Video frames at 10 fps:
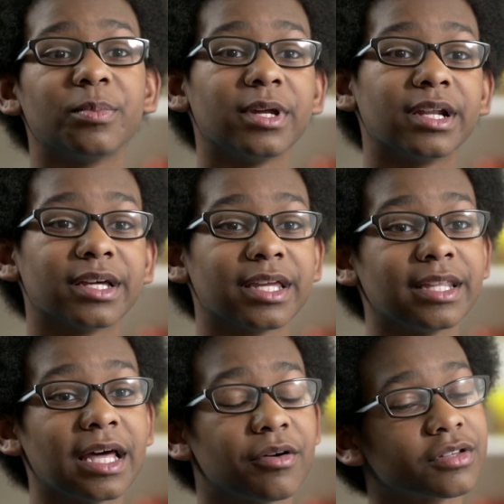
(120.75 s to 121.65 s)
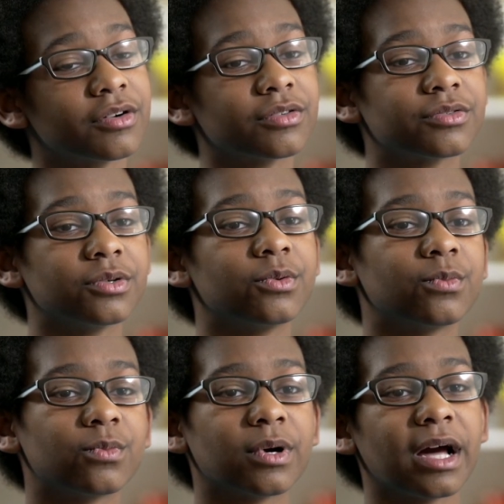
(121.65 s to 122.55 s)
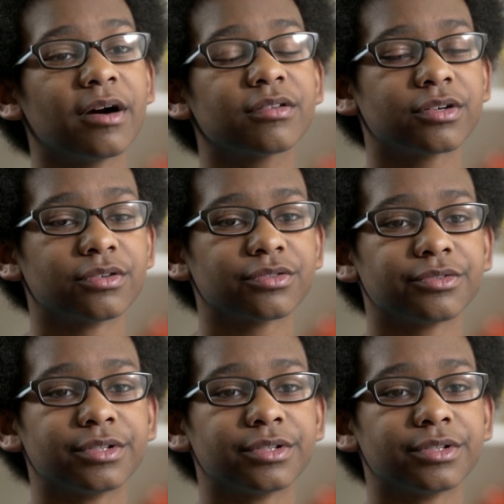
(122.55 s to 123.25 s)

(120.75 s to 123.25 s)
helping a kid that was going through what I was going